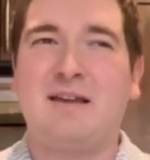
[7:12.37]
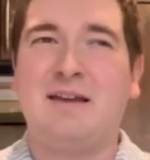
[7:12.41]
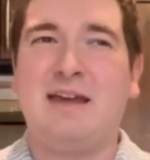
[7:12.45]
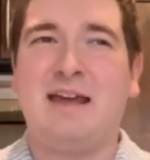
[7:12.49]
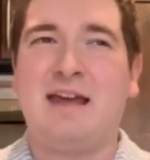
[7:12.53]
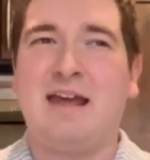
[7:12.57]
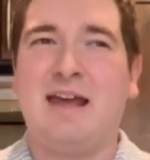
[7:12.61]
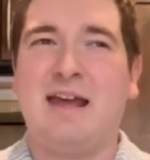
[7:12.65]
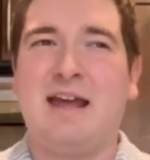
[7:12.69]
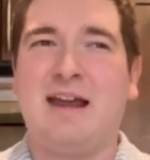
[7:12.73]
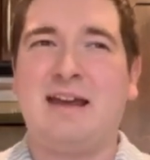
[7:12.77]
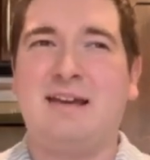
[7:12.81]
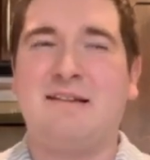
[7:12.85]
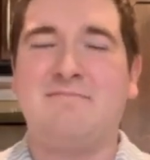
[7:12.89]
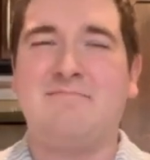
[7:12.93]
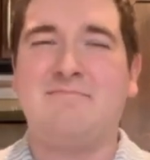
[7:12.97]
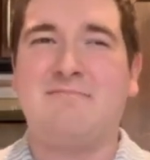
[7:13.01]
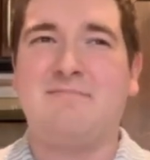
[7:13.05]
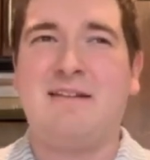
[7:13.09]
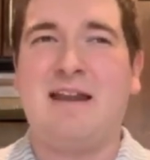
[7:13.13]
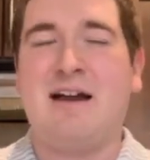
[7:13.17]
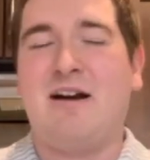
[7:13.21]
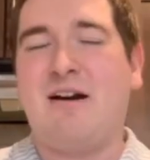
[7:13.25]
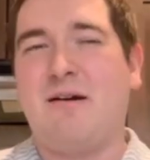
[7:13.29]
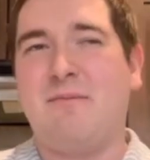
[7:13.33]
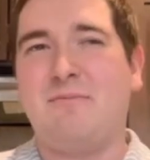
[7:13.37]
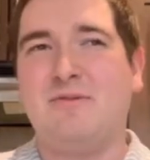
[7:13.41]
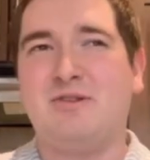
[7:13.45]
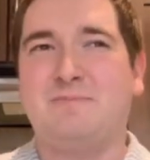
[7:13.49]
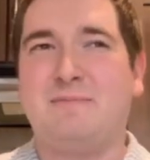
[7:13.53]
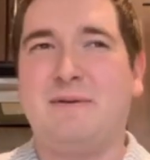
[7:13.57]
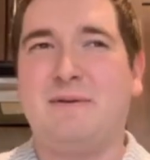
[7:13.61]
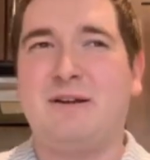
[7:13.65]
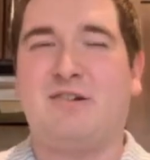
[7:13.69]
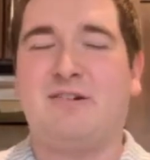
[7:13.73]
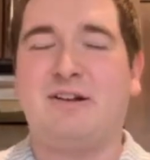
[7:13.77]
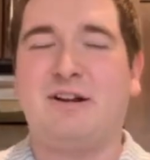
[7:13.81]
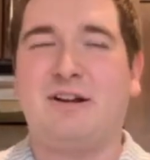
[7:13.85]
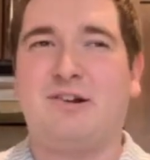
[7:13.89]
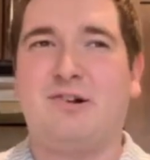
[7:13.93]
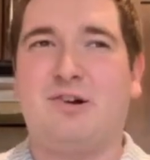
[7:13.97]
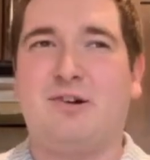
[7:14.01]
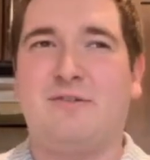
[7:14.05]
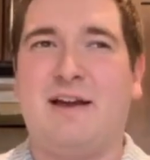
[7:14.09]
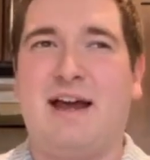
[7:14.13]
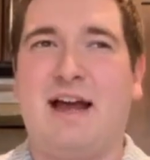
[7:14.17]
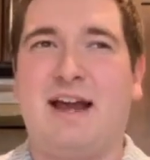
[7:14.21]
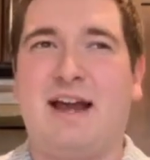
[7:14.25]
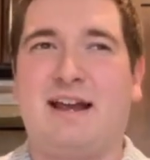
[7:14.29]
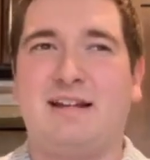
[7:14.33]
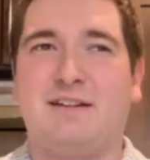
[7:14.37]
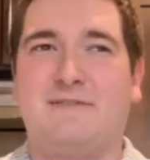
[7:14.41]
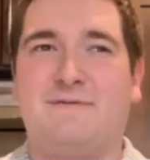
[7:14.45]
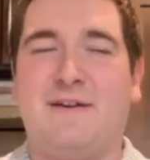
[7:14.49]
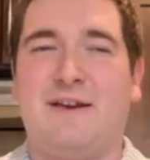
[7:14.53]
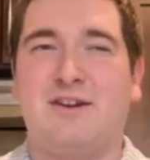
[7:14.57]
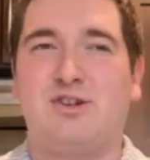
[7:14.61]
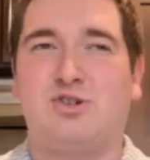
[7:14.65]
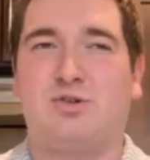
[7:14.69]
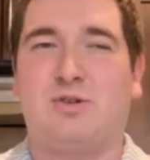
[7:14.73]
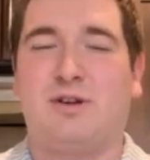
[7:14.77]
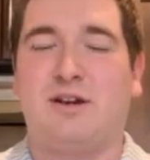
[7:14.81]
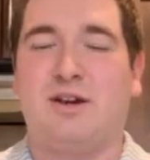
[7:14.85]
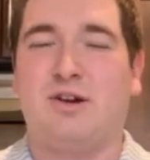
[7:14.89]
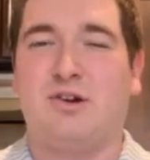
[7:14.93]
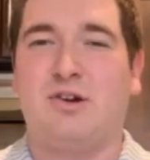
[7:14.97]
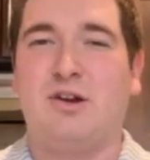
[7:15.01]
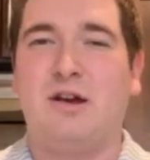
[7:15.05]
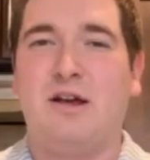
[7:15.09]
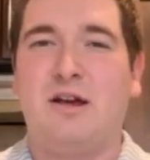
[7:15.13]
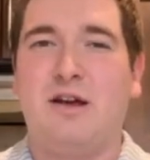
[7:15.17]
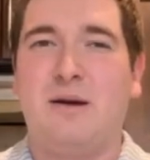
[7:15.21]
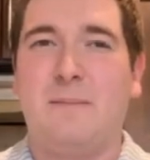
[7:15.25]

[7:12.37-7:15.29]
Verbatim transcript: And now I'm just being critical of Hackett's facial hair,